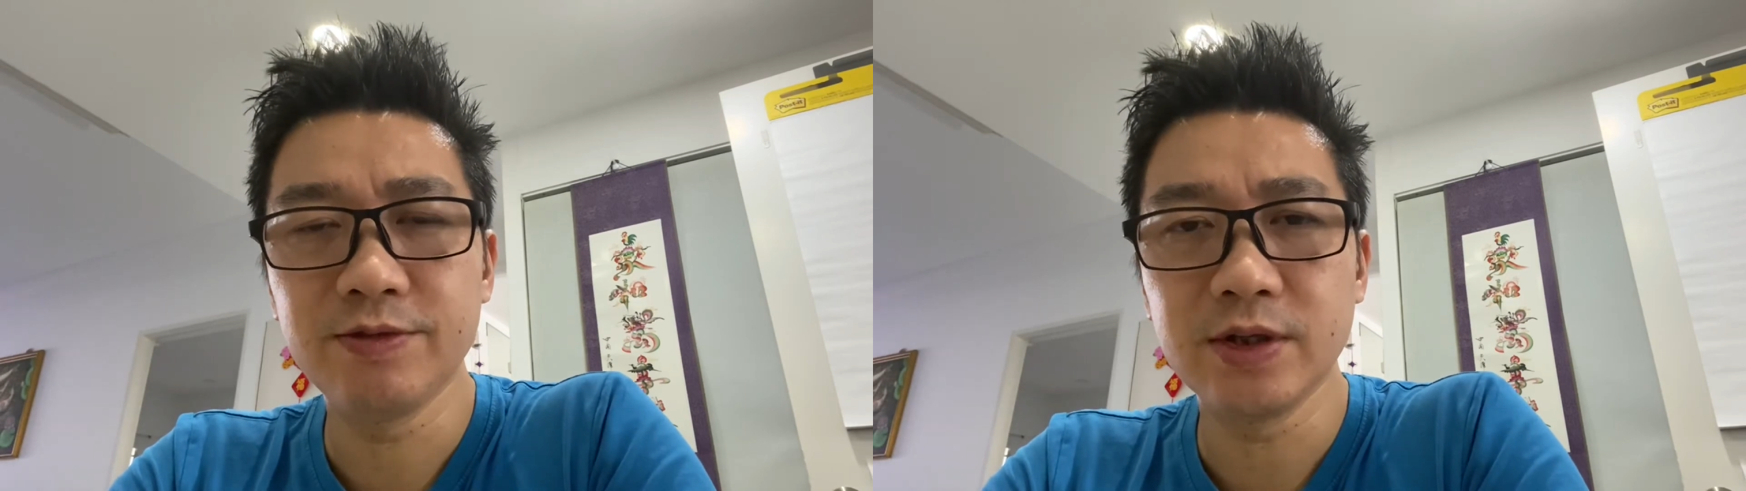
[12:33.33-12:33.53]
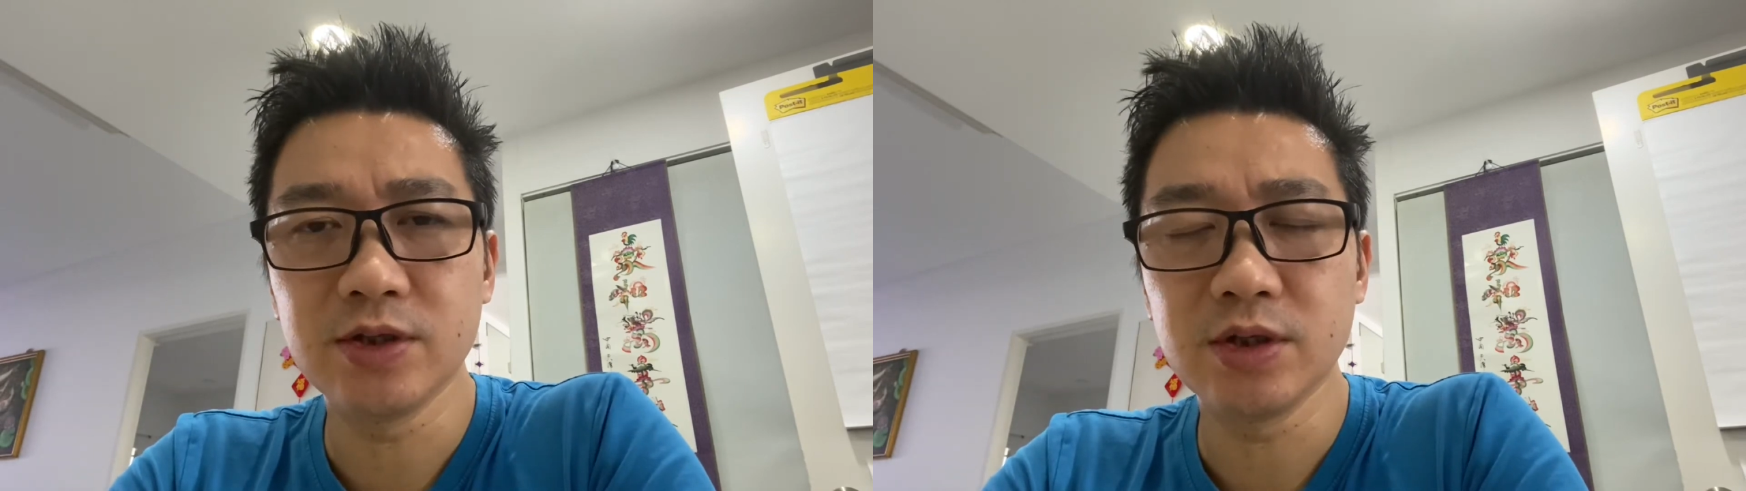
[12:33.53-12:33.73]

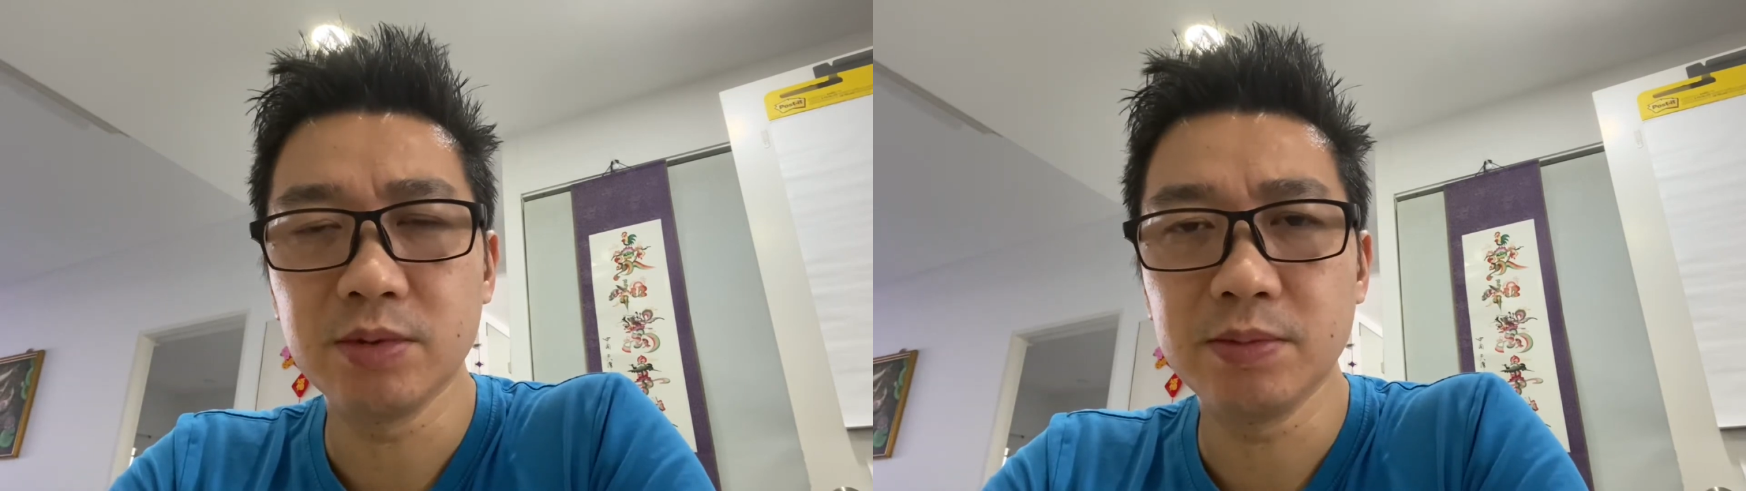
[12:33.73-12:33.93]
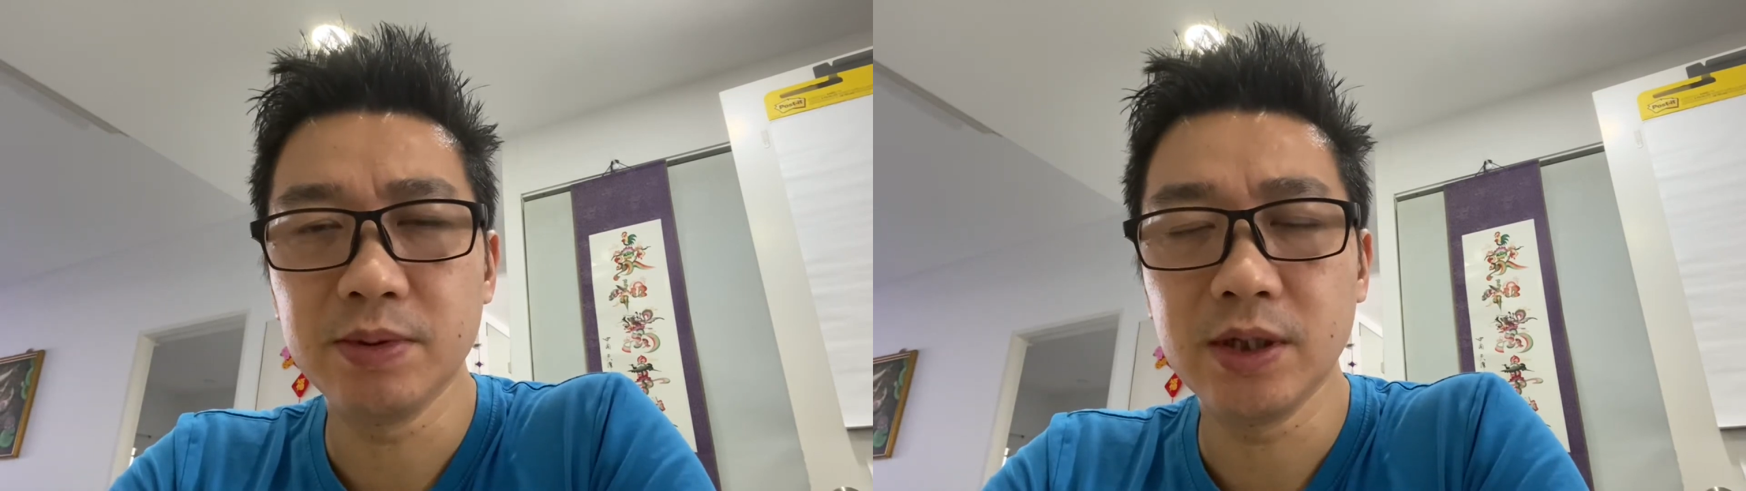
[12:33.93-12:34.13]
in G
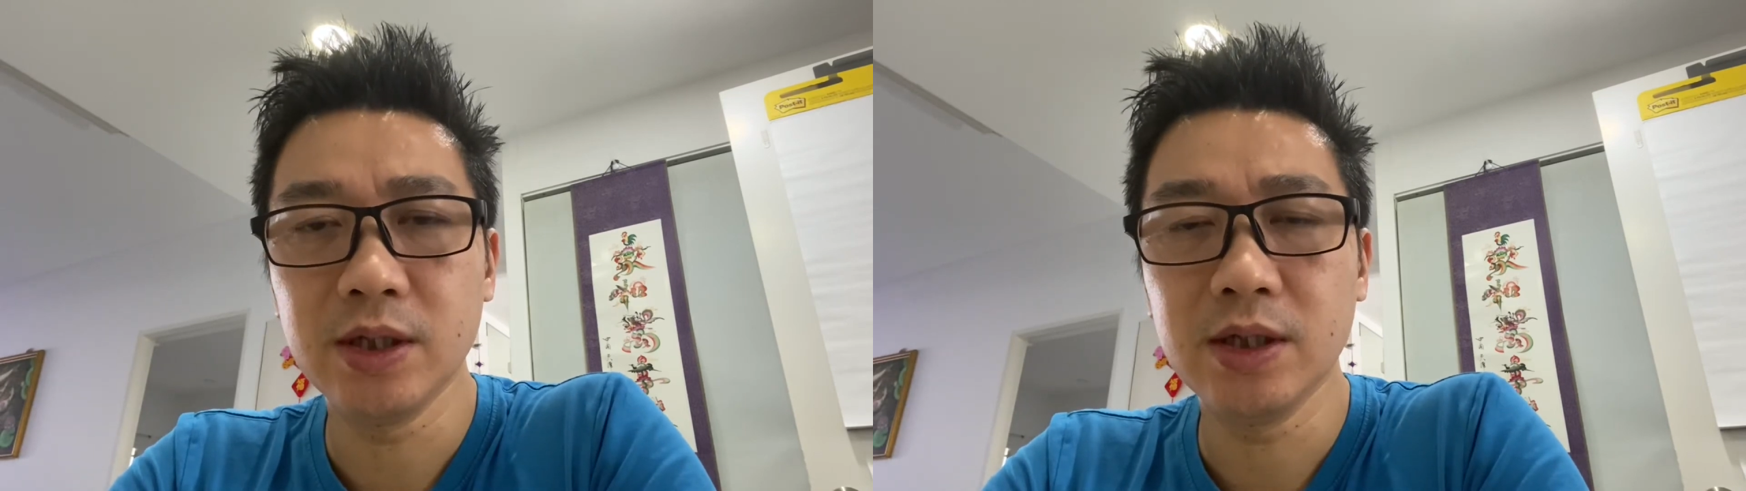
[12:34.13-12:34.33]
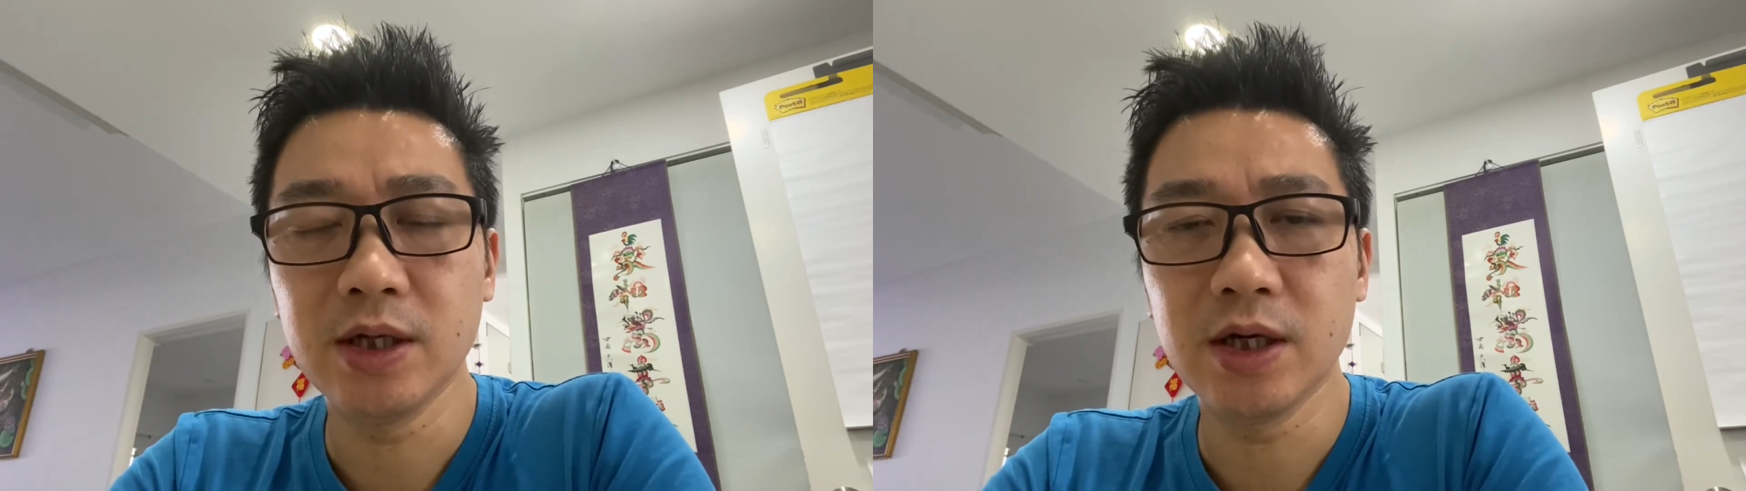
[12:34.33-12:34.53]
B
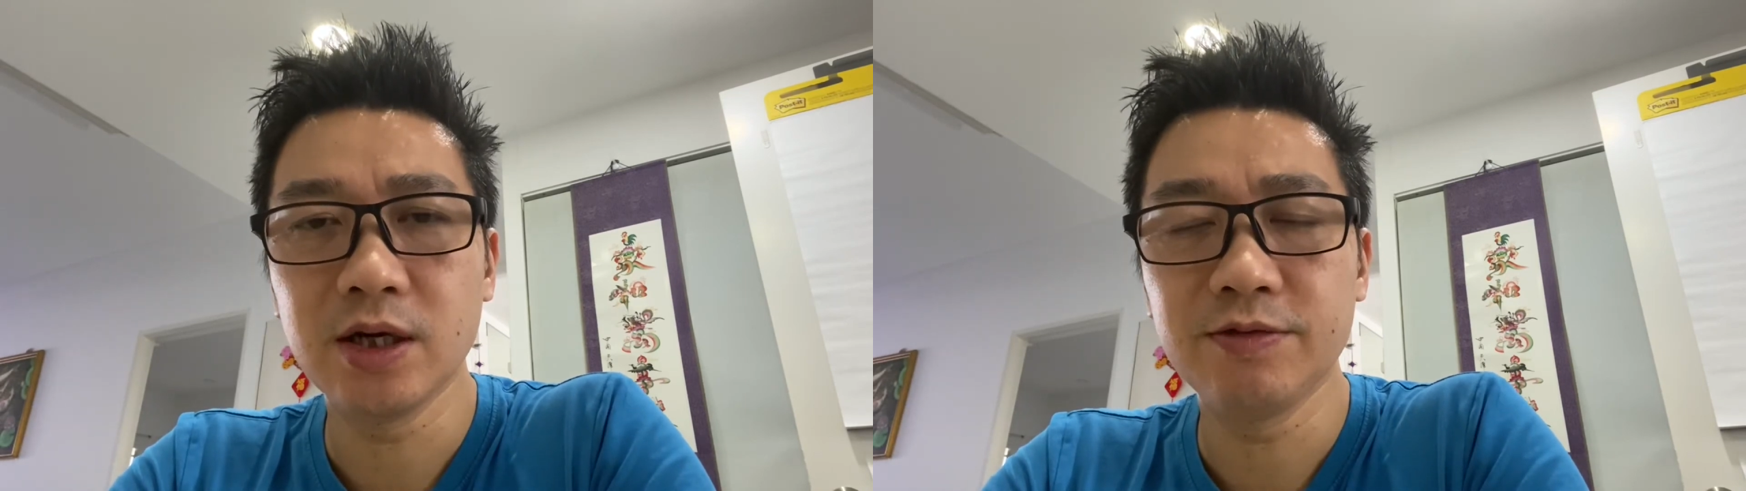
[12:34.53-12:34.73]
P uh,